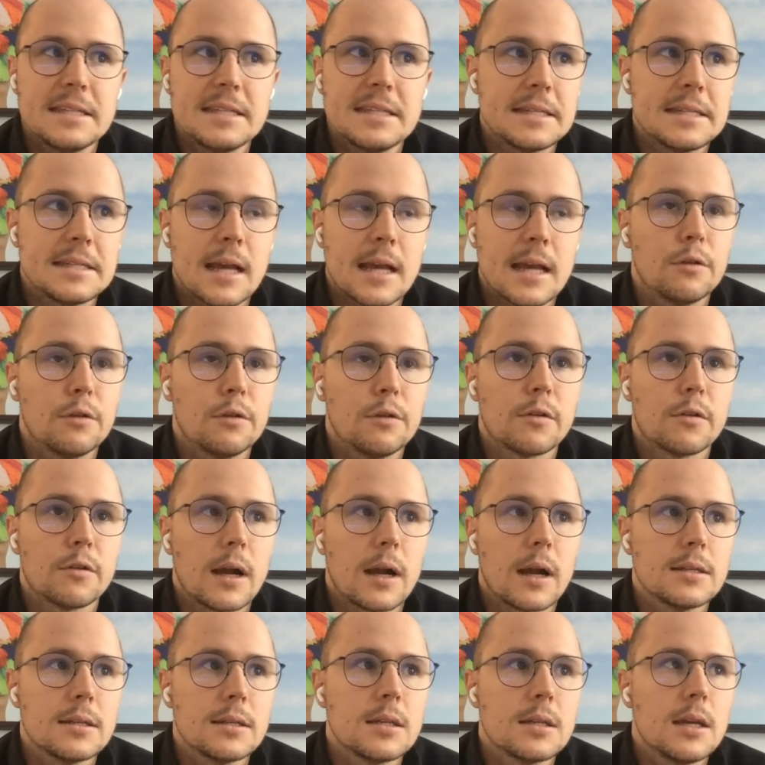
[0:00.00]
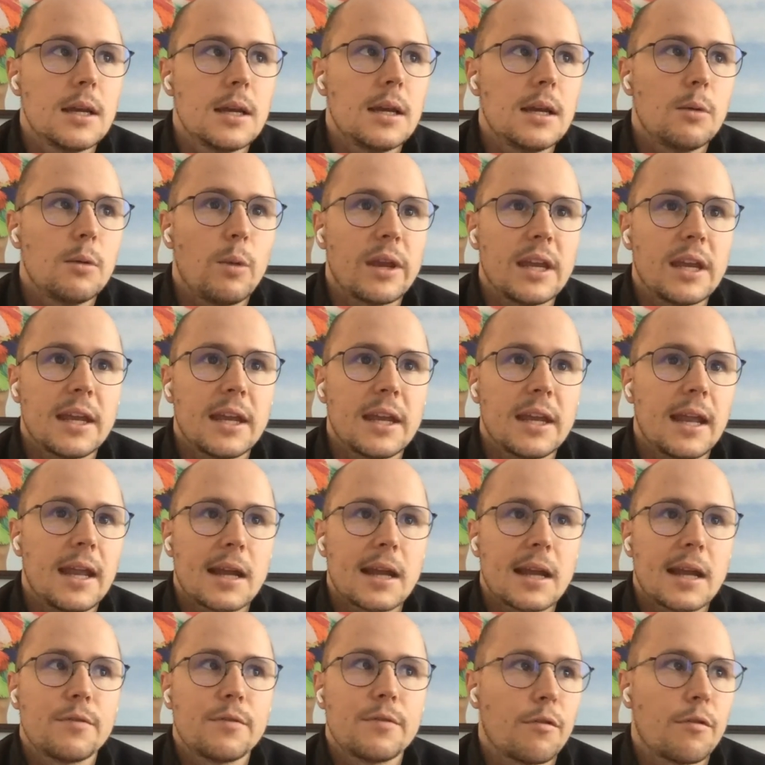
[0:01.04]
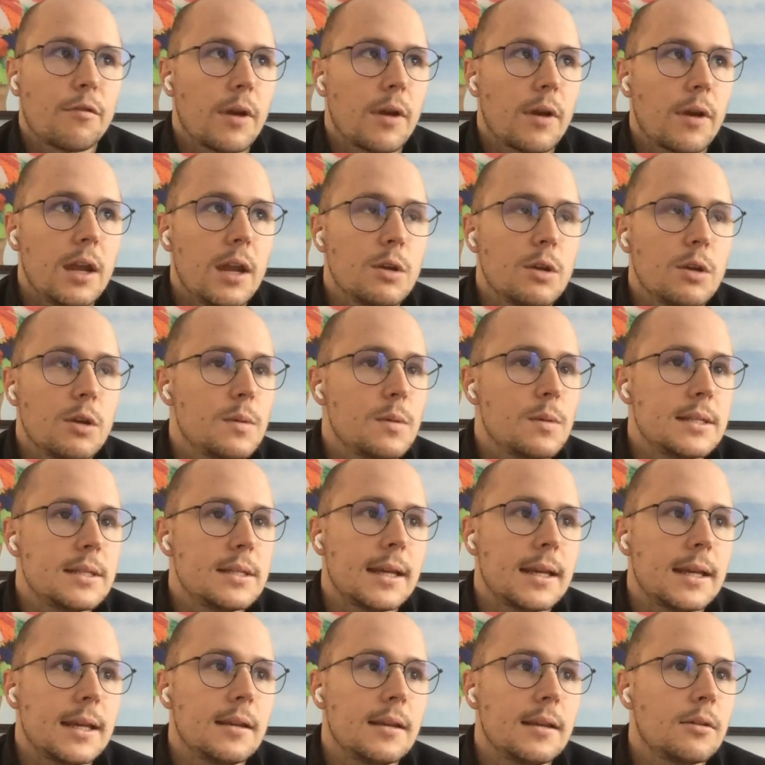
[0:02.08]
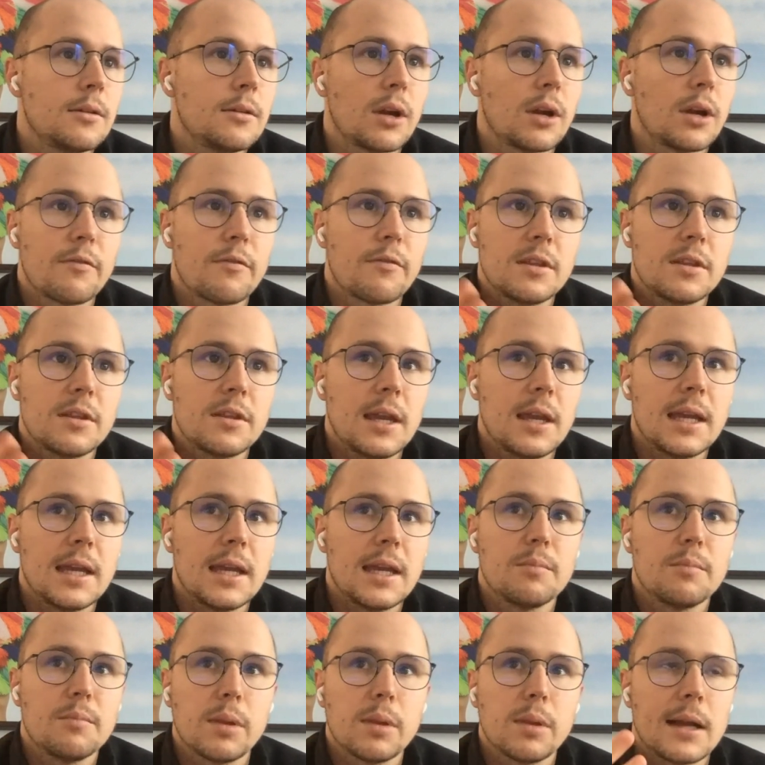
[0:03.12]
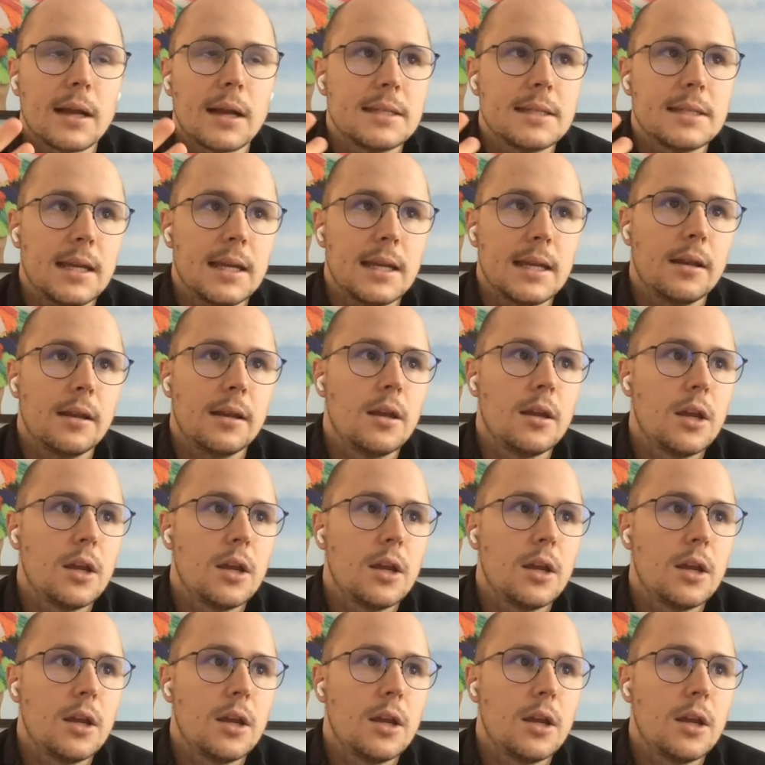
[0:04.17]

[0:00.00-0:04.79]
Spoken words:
sell for us. We can connect for free, which we did, got everything in, plugged in,